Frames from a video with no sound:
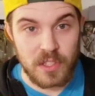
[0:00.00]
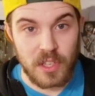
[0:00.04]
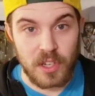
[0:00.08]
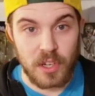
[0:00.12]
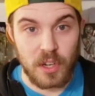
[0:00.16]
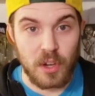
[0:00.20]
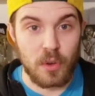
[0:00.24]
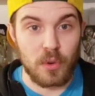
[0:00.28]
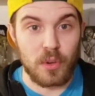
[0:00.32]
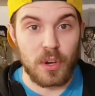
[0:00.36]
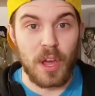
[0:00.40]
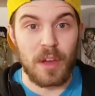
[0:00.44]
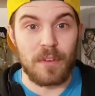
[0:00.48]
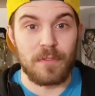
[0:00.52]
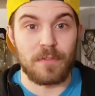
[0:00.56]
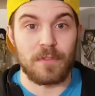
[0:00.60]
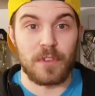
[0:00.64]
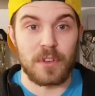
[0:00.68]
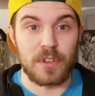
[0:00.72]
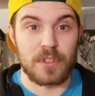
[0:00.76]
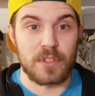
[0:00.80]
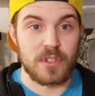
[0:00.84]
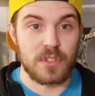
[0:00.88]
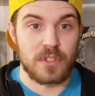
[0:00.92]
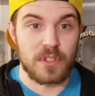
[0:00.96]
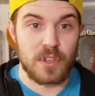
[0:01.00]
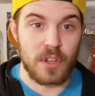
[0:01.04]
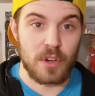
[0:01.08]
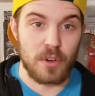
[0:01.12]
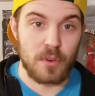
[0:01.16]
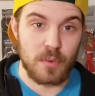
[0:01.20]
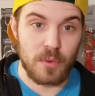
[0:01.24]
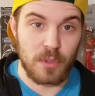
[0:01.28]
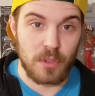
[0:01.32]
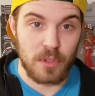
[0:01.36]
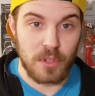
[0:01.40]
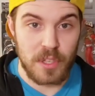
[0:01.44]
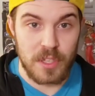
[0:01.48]
Like, oh, Netflix is going to
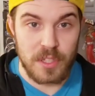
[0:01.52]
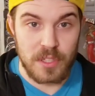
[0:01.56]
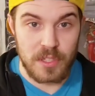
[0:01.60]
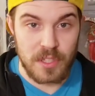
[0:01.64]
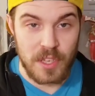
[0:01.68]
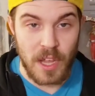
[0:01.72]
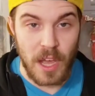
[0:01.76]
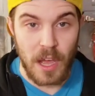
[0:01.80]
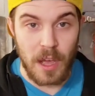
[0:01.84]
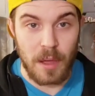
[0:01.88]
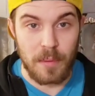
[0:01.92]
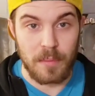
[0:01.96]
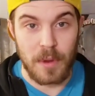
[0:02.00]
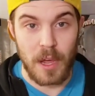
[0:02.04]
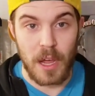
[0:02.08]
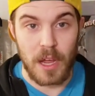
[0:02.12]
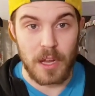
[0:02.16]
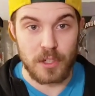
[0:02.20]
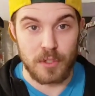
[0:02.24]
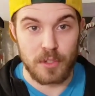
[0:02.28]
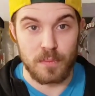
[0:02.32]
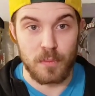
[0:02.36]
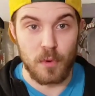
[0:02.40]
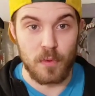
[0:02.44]
release top-notch